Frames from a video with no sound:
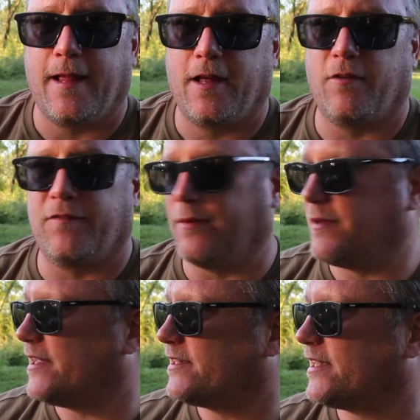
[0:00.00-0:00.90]
And hopefully
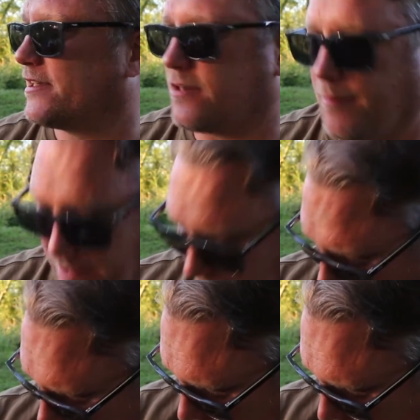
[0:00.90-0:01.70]
with these things combined,